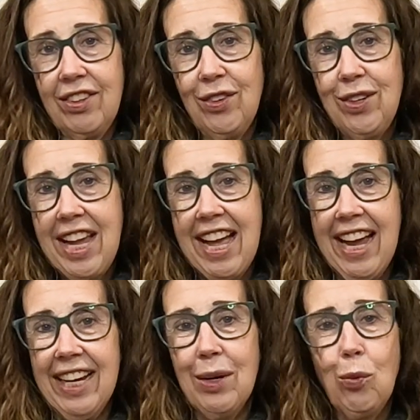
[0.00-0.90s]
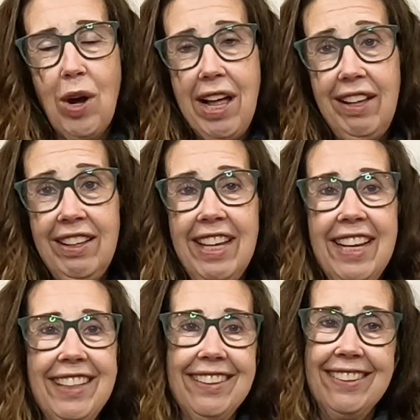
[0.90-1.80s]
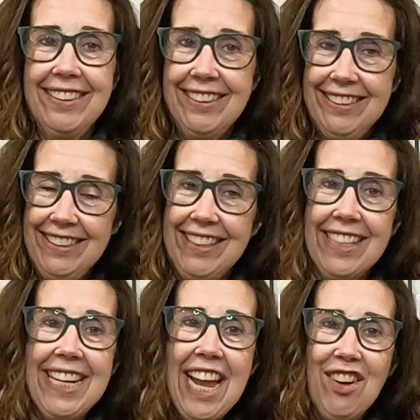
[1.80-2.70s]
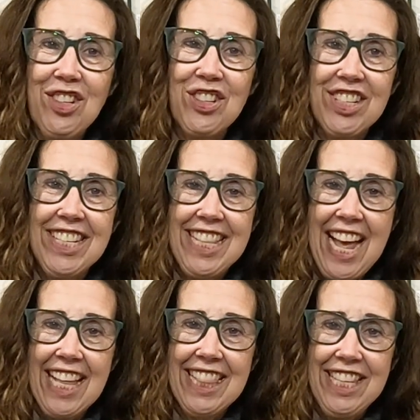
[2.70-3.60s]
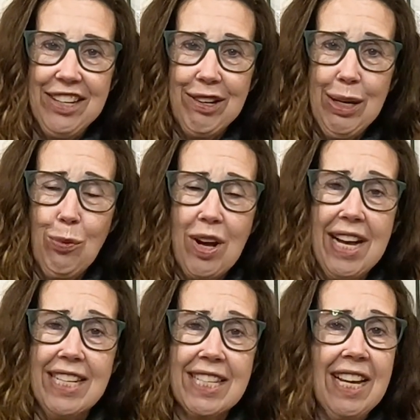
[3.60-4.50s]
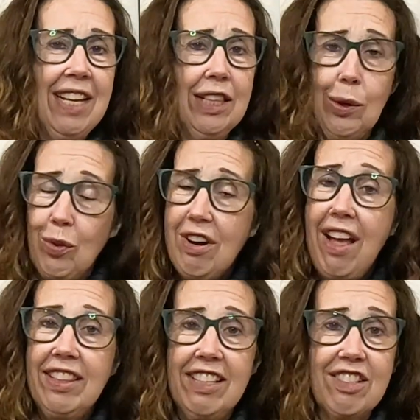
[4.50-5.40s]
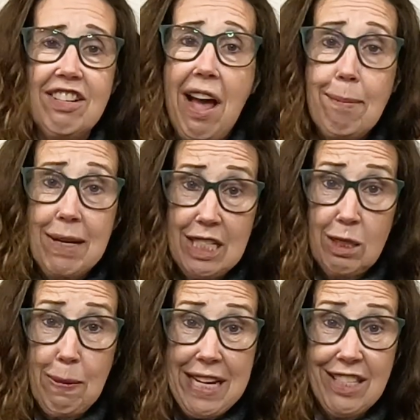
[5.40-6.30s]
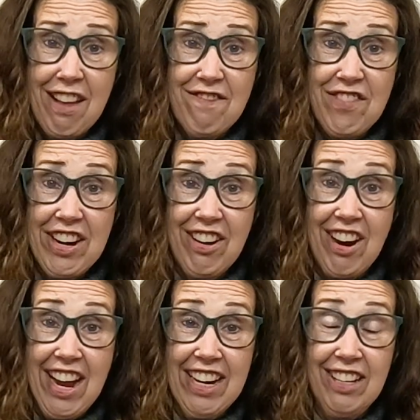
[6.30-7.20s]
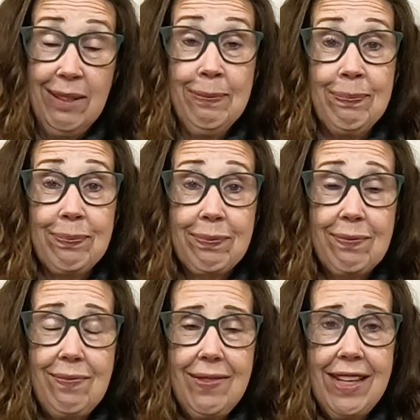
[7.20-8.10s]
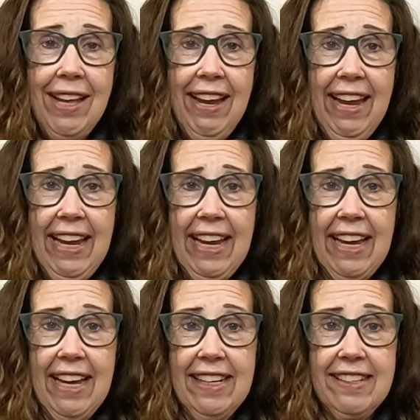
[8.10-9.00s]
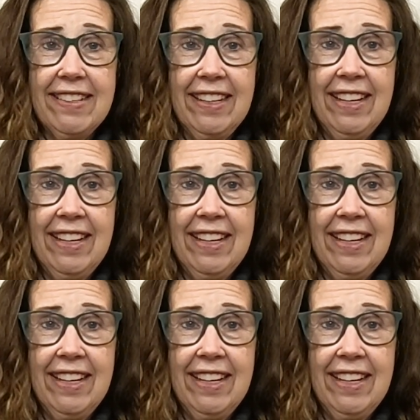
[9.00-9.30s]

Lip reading: Okay, well, the counter to that theory was there's not much space on Fair Isle, and